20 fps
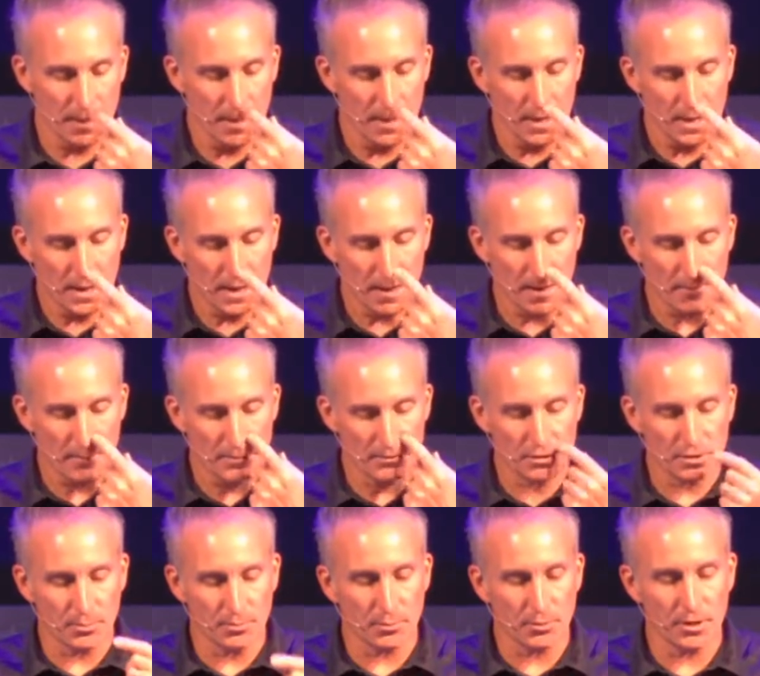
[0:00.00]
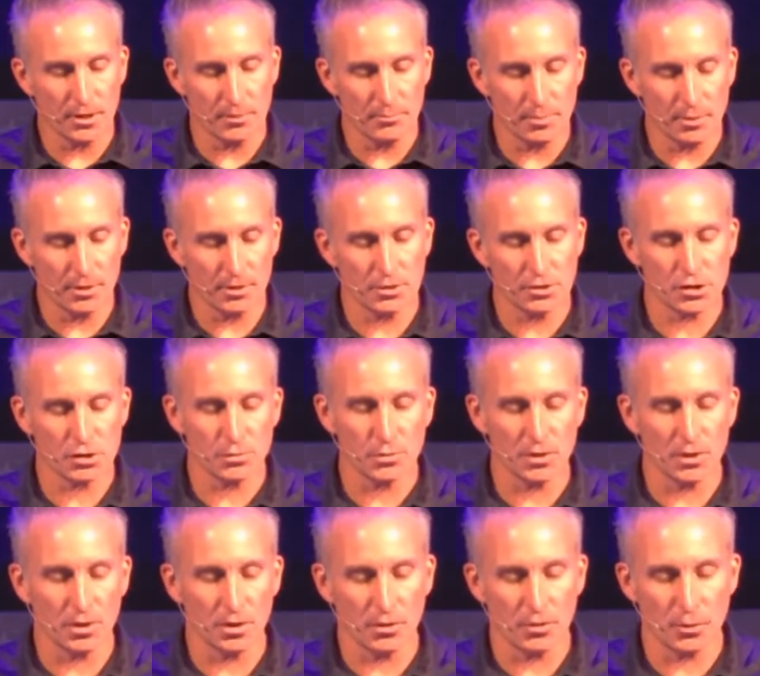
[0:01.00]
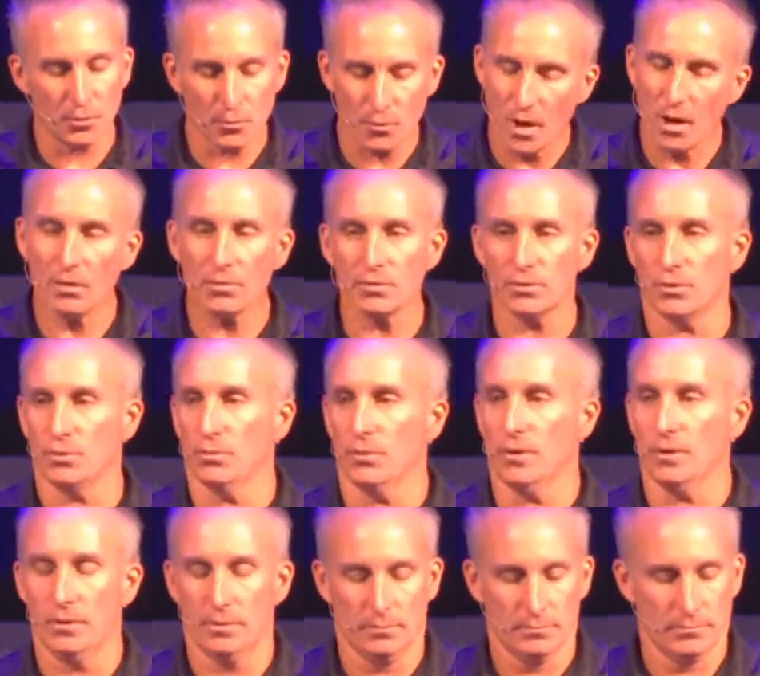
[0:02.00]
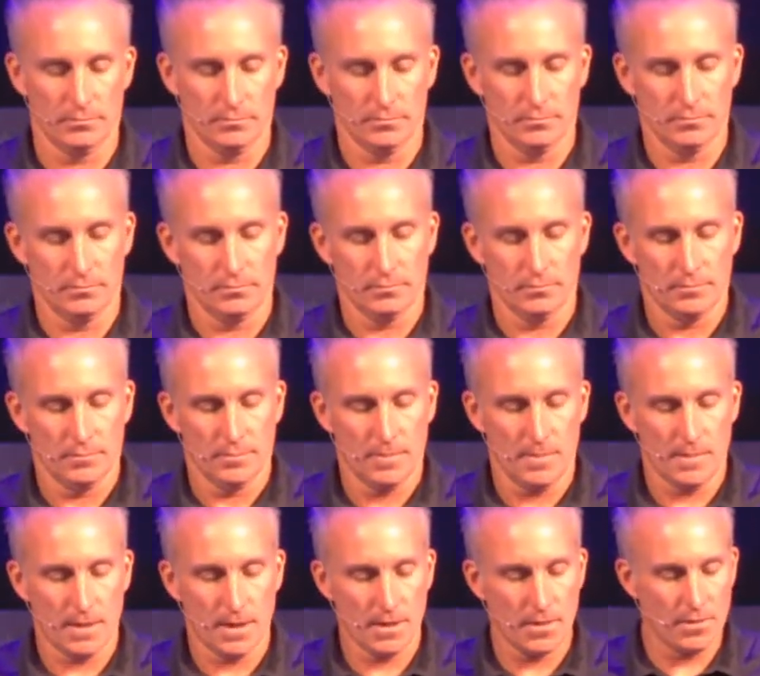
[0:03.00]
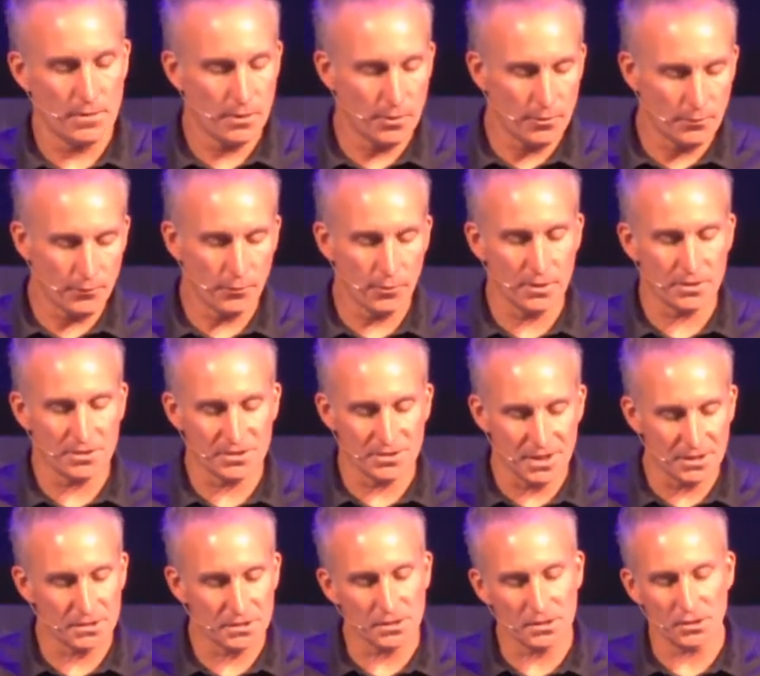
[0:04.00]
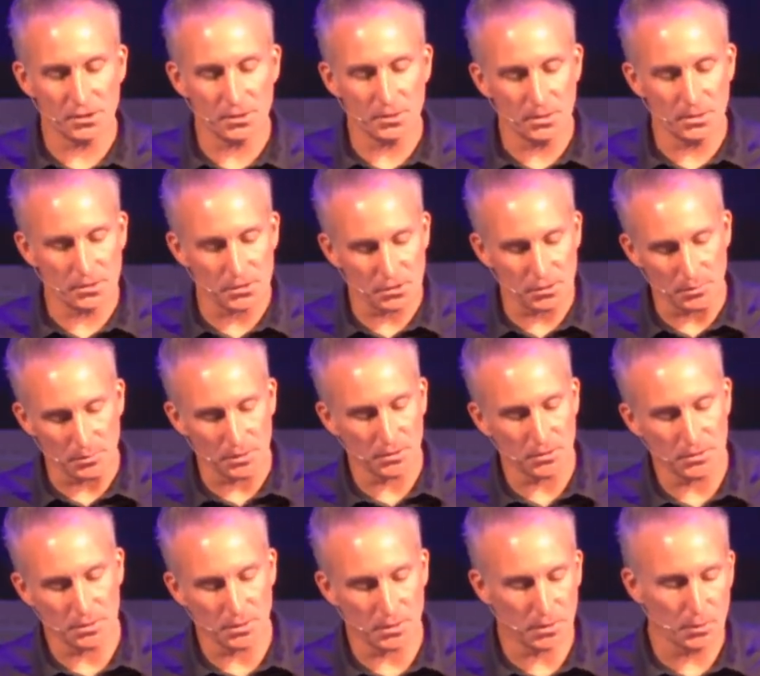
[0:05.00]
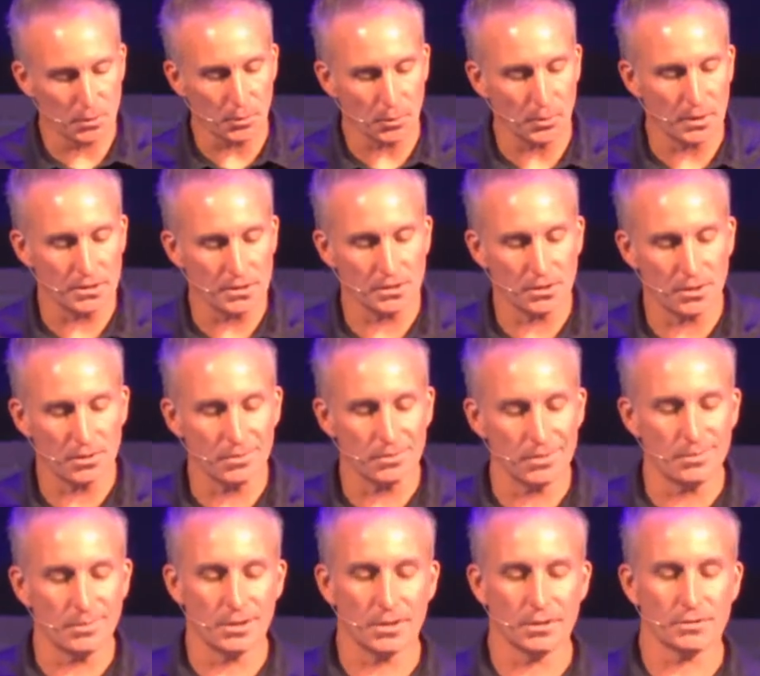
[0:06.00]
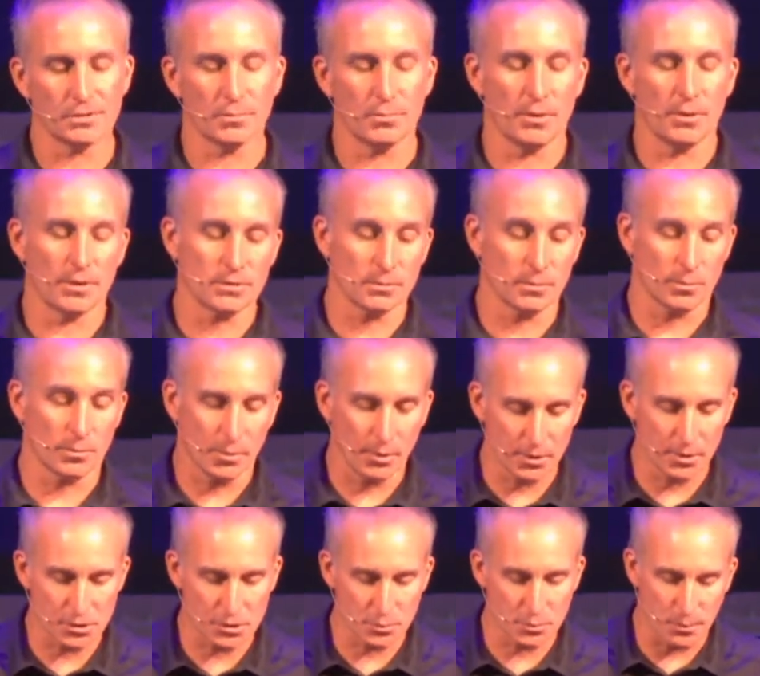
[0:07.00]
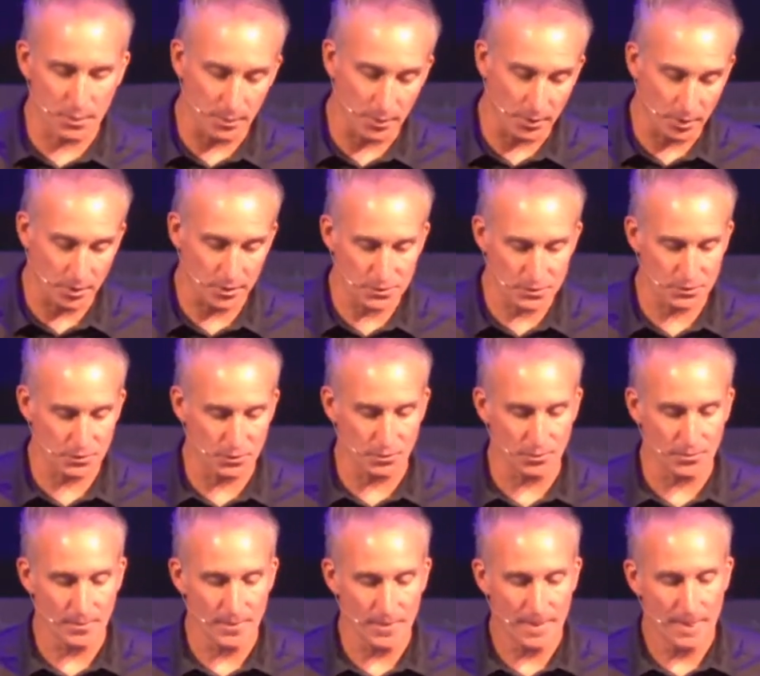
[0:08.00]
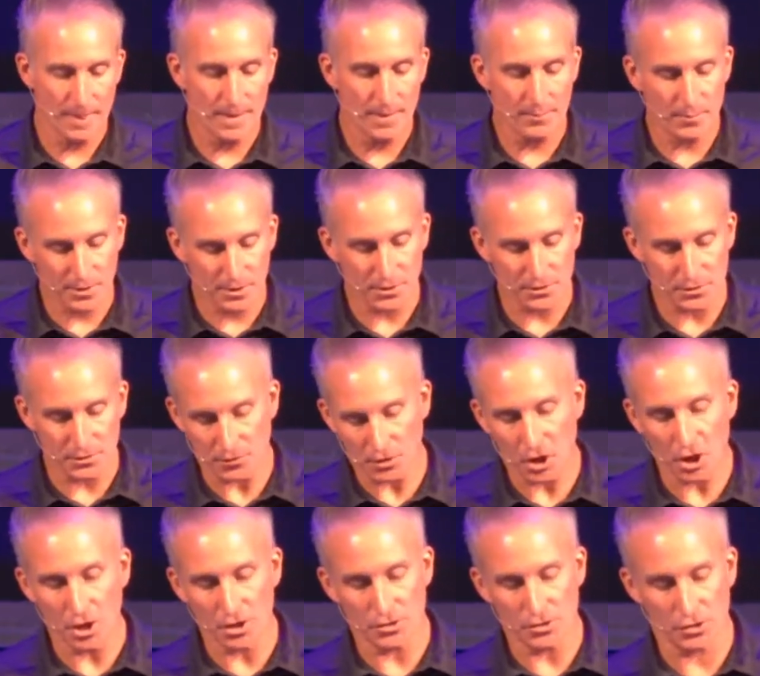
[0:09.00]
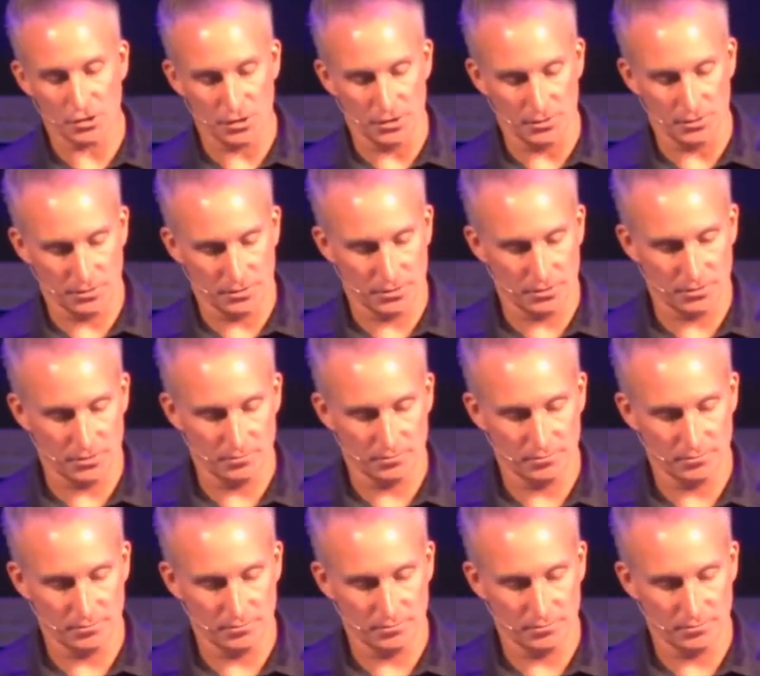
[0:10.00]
um, to bring punishment on the wrongdoer. Okay, therefore, it's necessary to submit to the authorities not only because of possible punishment, but also because of conscience.